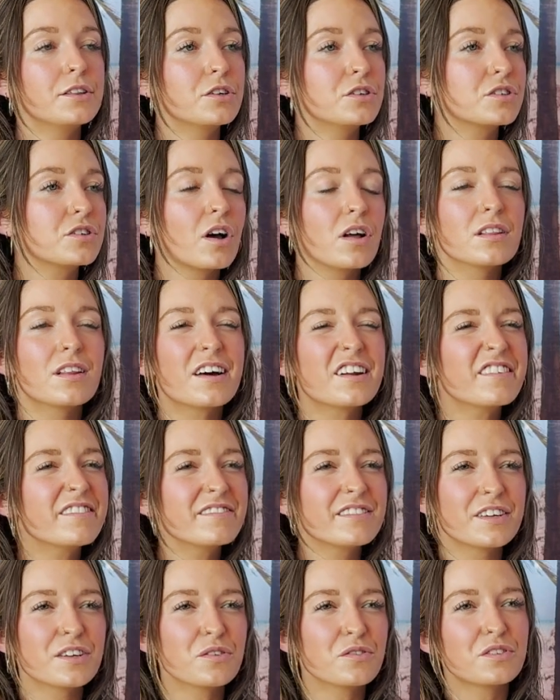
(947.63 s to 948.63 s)
there's a lot
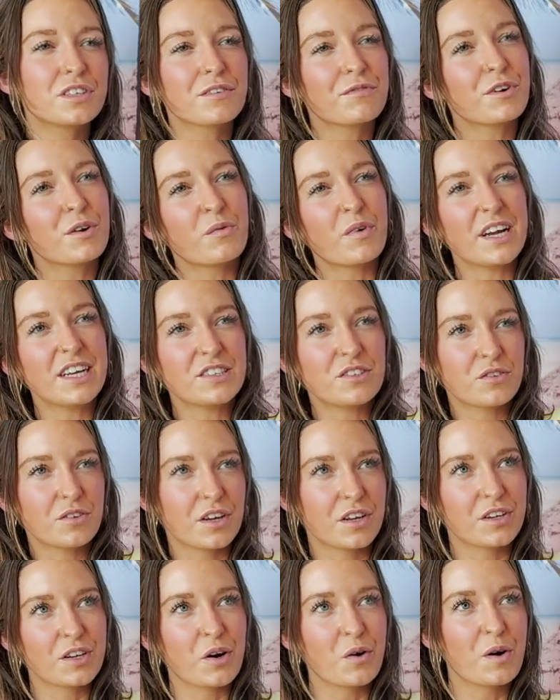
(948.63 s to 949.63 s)
of little different ways
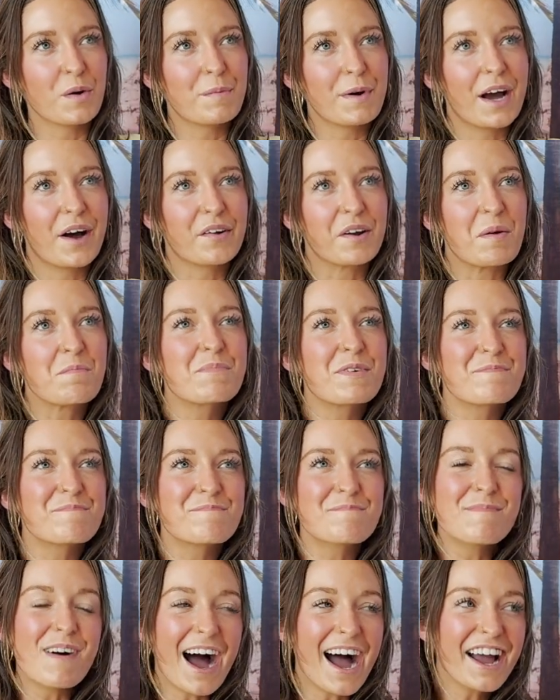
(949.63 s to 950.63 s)
you can go about it.
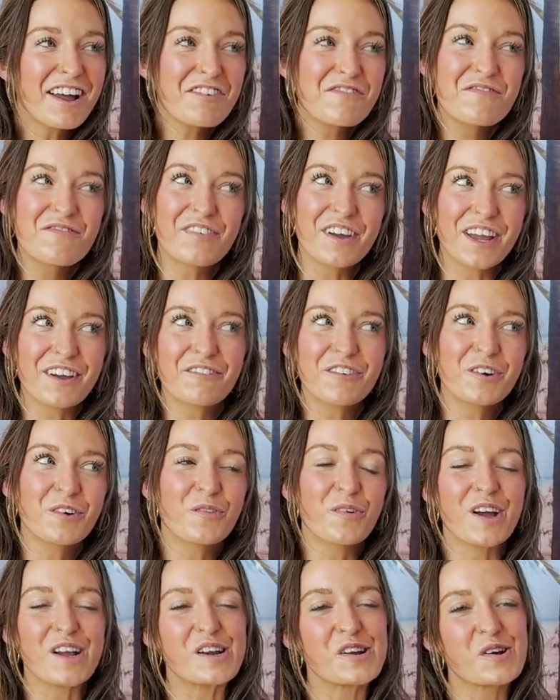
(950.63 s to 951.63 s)
But my
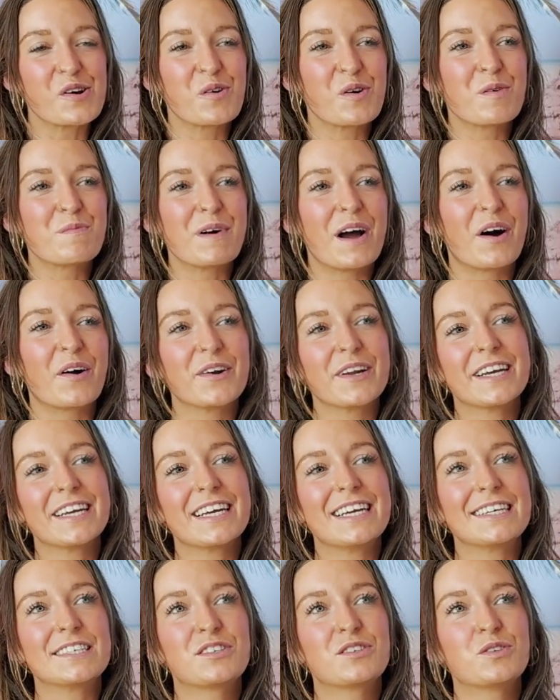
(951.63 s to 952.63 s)
favorite way to go about
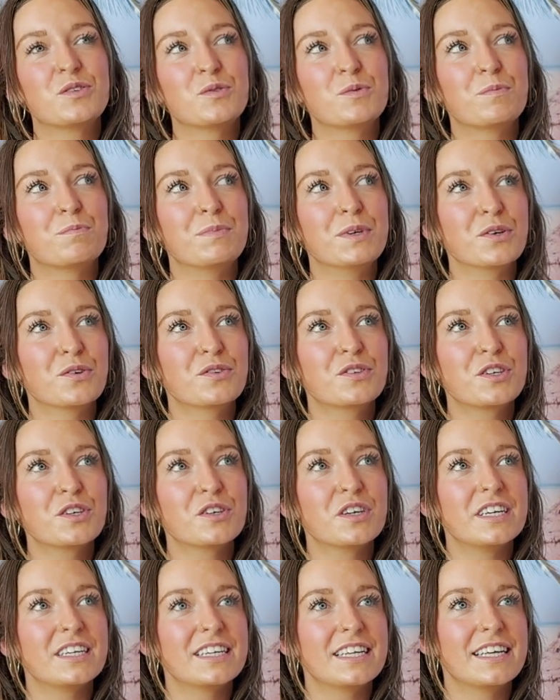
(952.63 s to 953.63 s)
it is to build
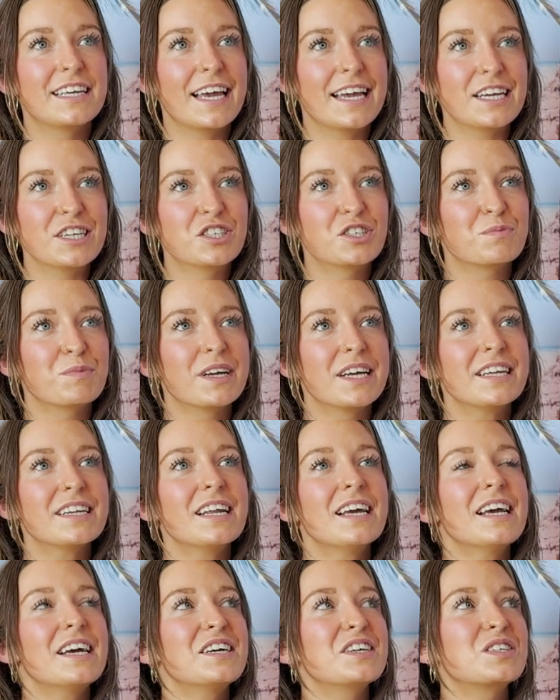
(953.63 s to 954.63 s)
your
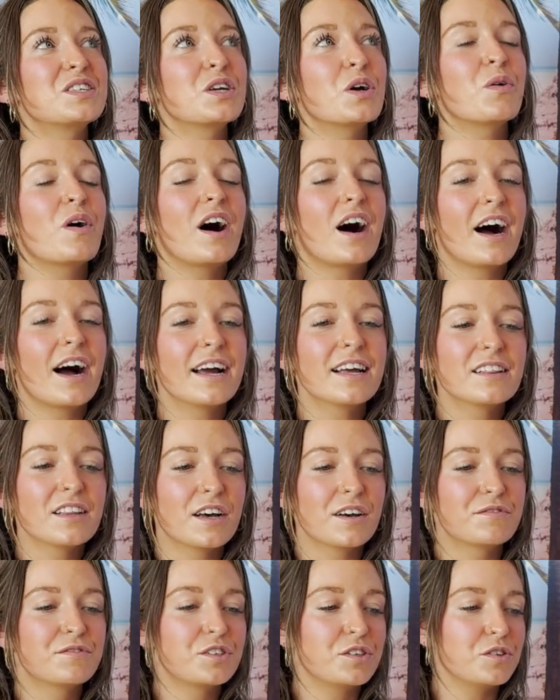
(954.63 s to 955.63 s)
engagement. So I
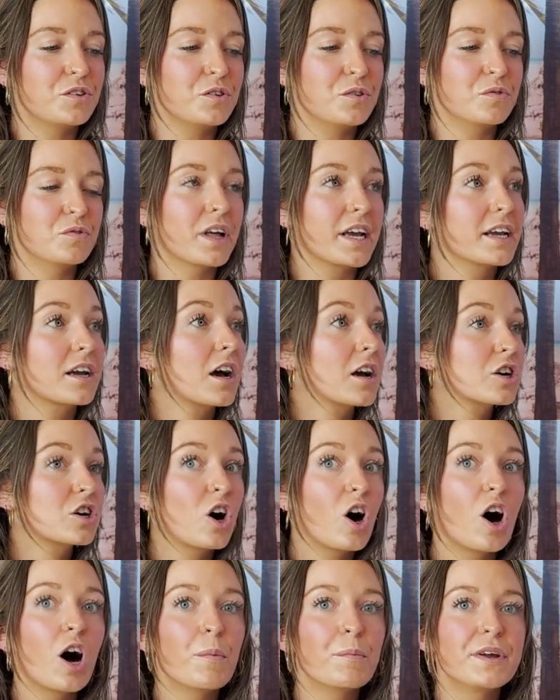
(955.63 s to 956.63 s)
love to do like
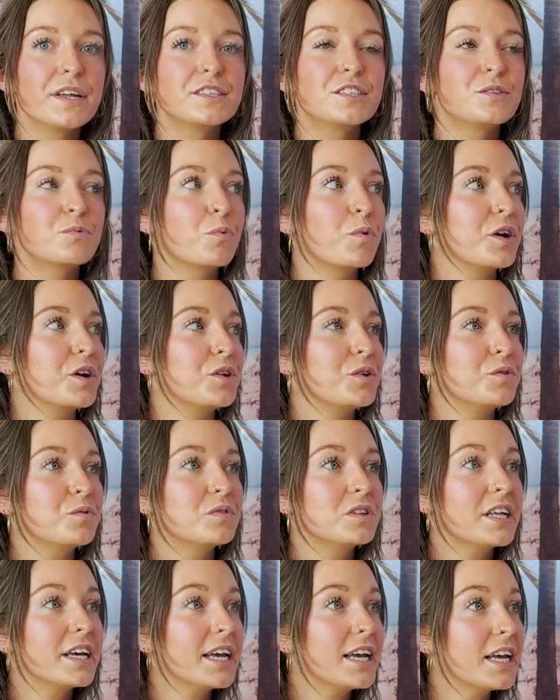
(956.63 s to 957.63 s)
comment where
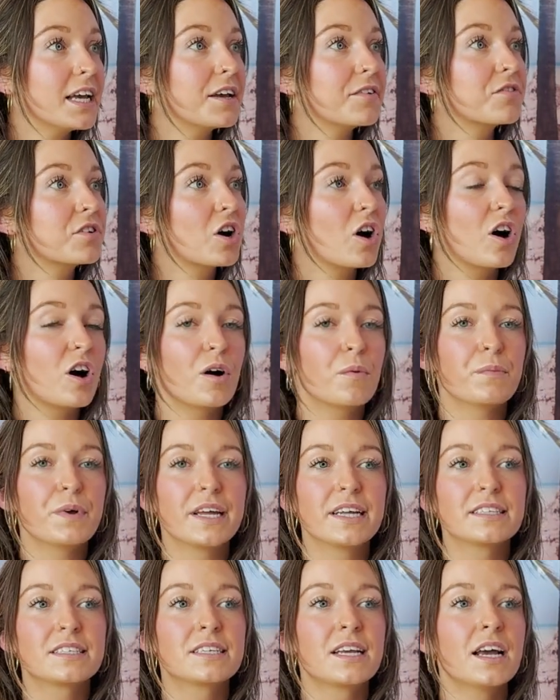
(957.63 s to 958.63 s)
you live,
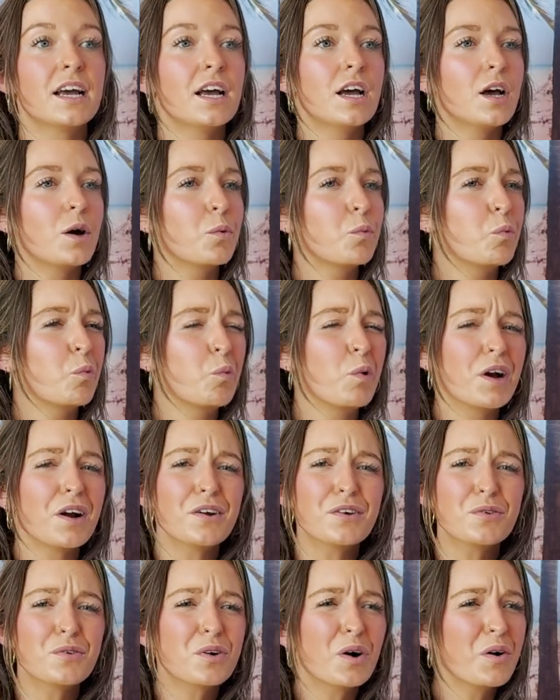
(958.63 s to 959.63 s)
comment
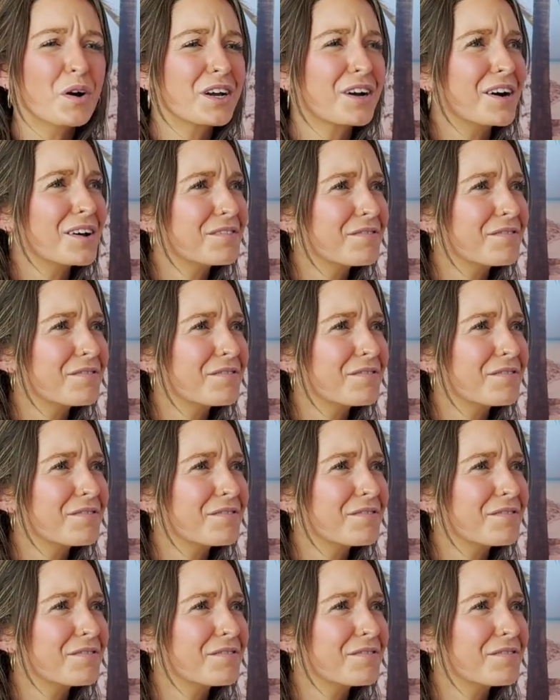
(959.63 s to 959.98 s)
where are you going